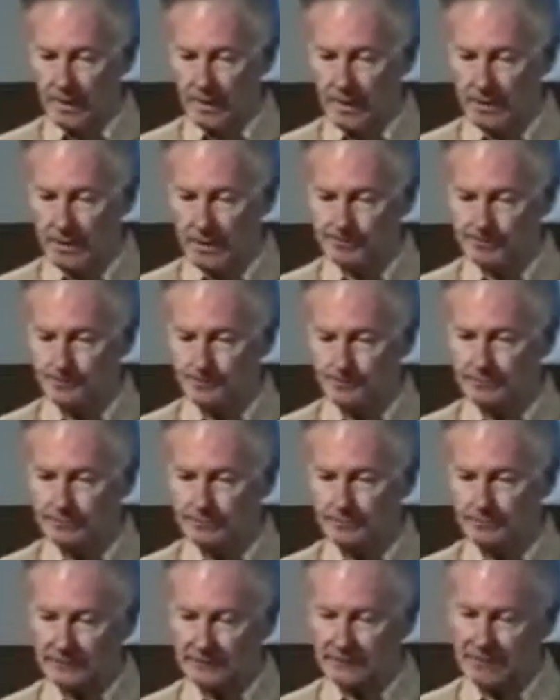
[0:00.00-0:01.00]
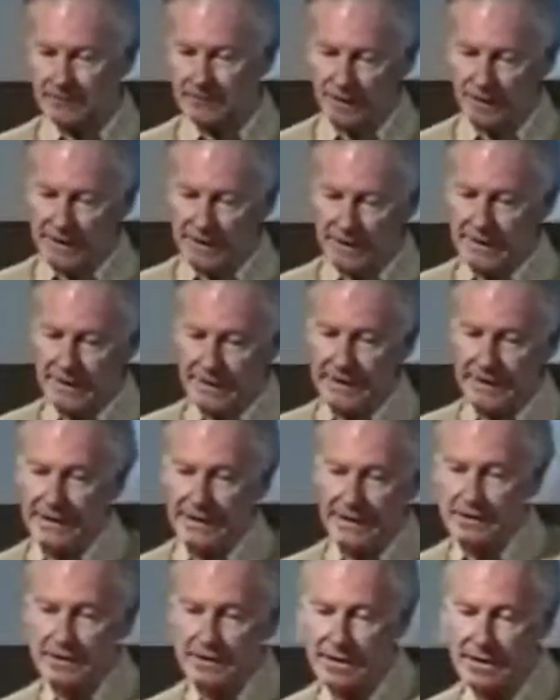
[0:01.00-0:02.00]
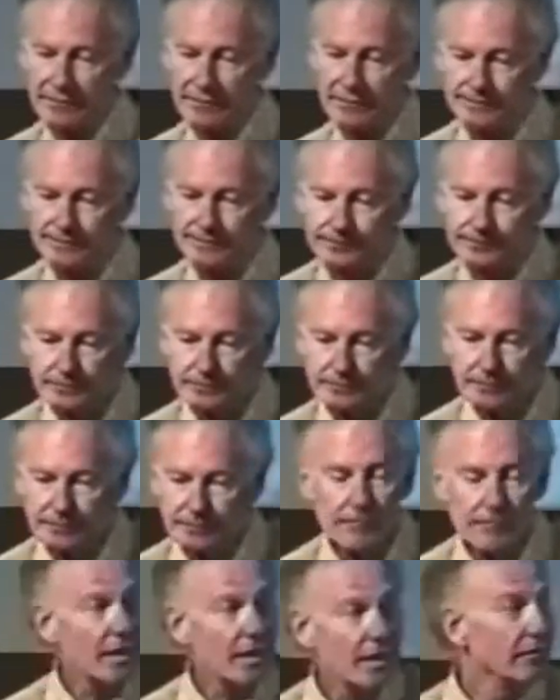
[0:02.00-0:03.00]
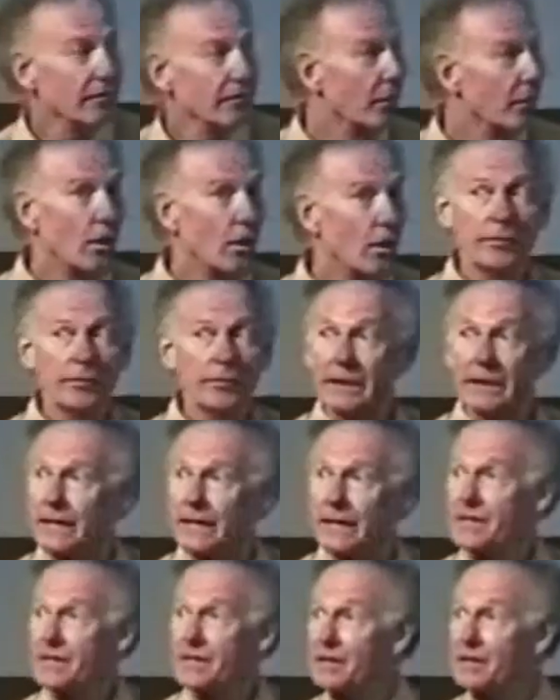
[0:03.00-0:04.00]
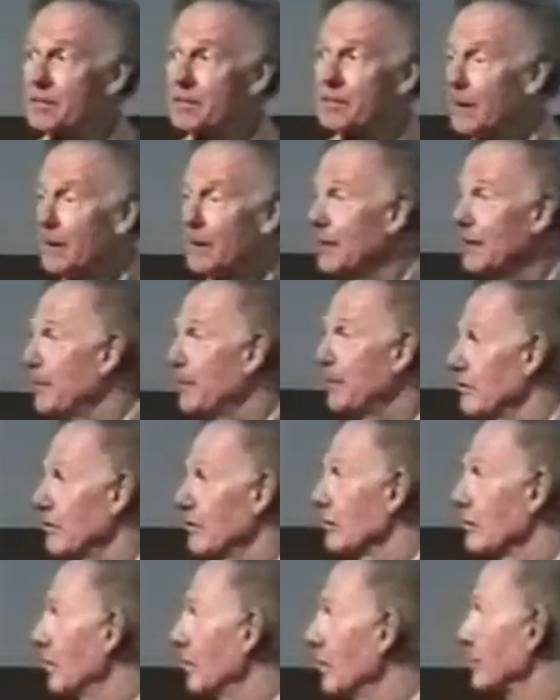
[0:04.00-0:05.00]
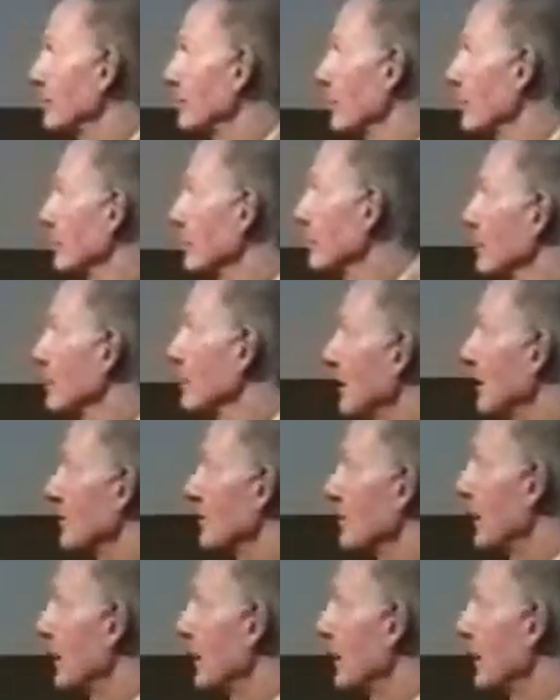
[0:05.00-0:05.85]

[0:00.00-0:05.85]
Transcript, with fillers: Um, and finally, Canadians have evolved, and I guess this is my big picture about social change